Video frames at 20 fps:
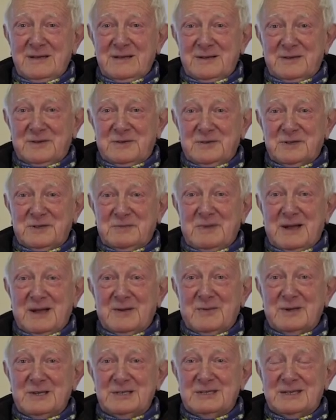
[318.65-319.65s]
Of course, by
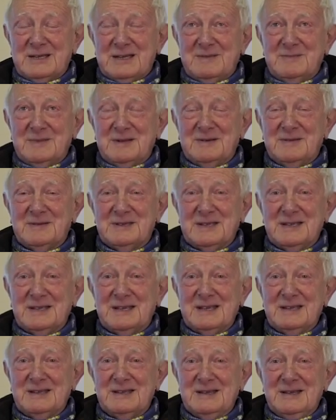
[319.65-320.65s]
which time I was
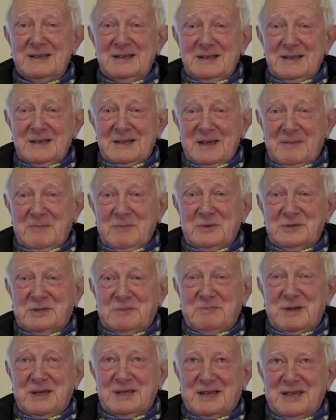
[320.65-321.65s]
thinking, it
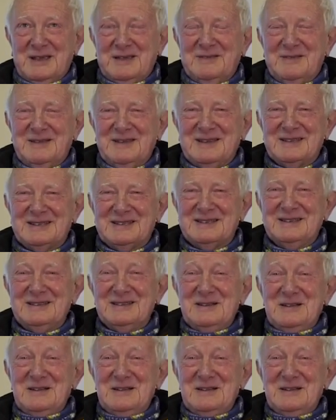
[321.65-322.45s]
must be serious.